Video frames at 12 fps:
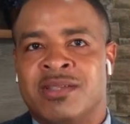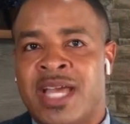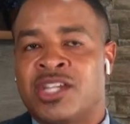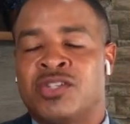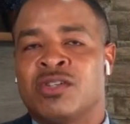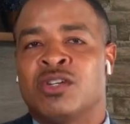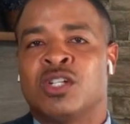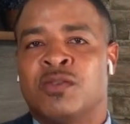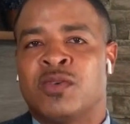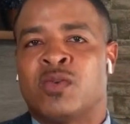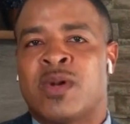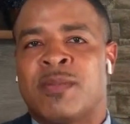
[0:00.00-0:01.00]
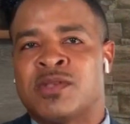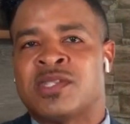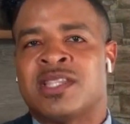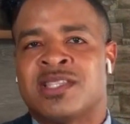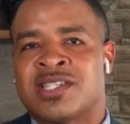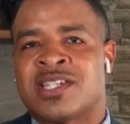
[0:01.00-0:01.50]
yes, you're going over to
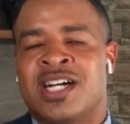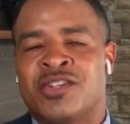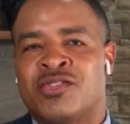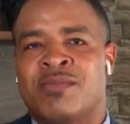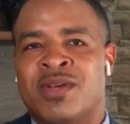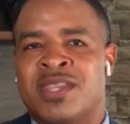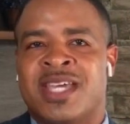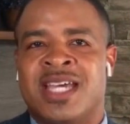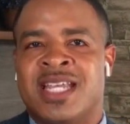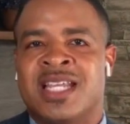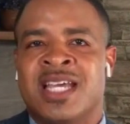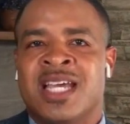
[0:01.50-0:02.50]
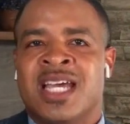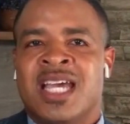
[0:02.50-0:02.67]
represent this country, but then